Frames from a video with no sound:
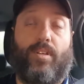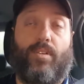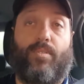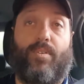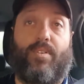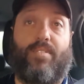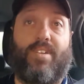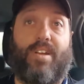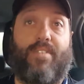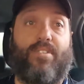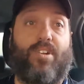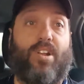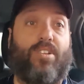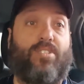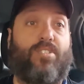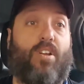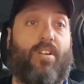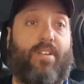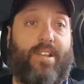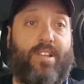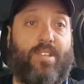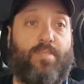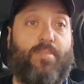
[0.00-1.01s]
We've never done
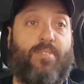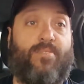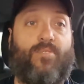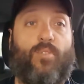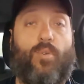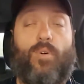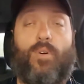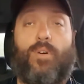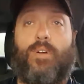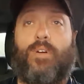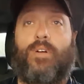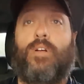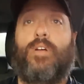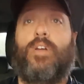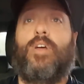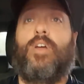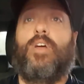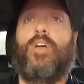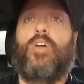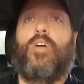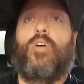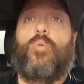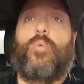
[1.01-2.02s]
turkeys before.
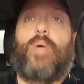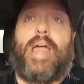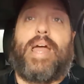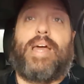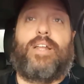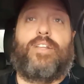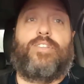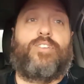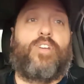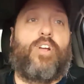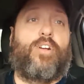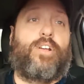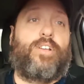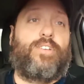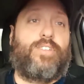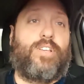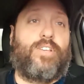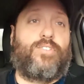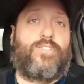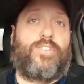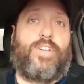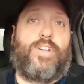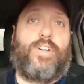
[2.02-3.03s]
We added turkeys
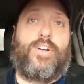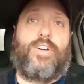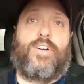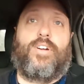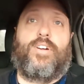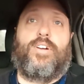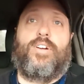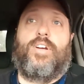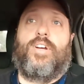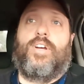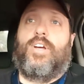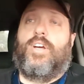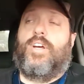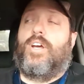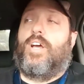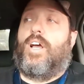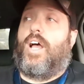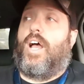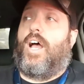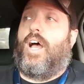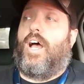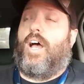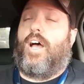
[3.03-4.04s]
this year.
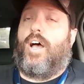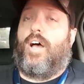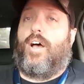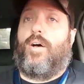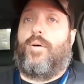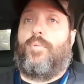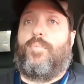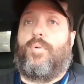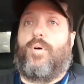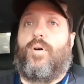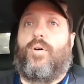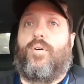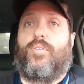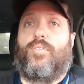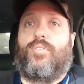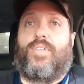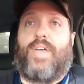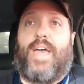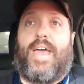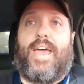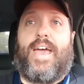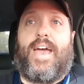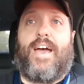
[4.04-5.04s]

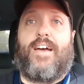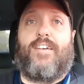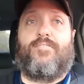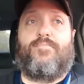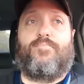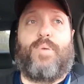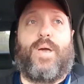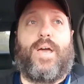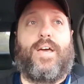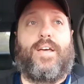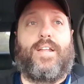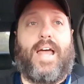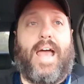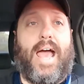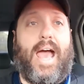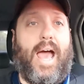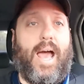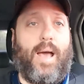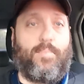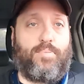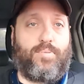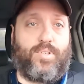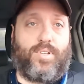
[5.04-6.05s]
They have been
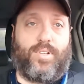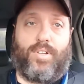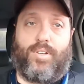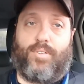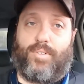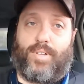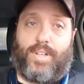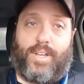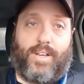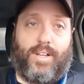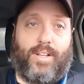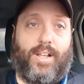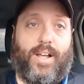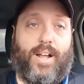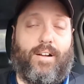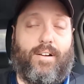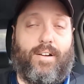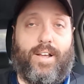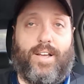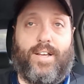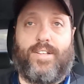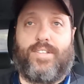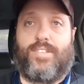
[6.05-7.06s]
absolutely
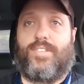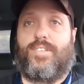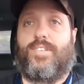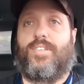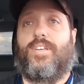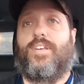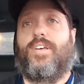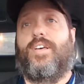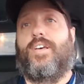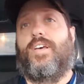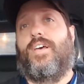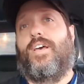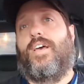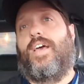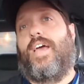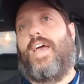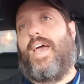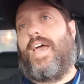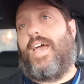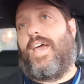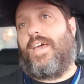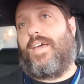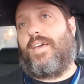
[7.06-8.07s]
hilarious.
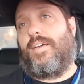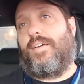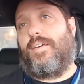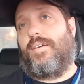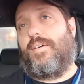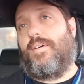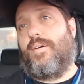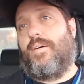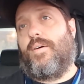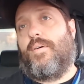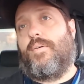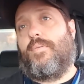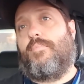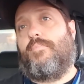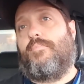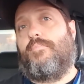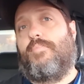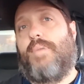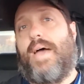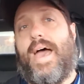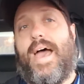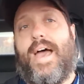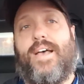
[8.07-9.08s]
A
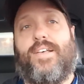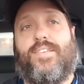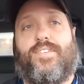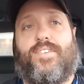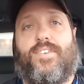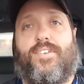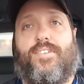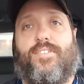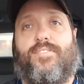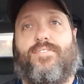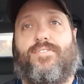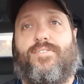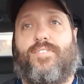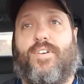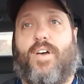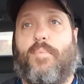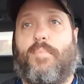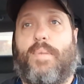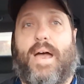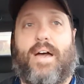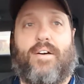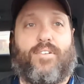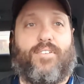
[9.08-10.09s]
massive
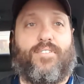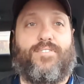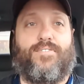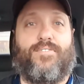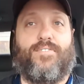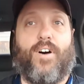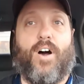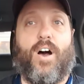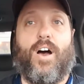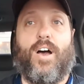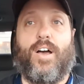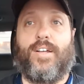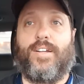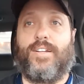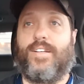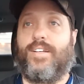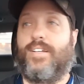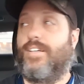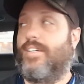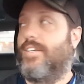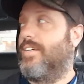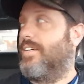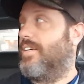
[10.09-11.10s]
amount of
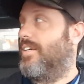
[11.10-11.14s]
fun.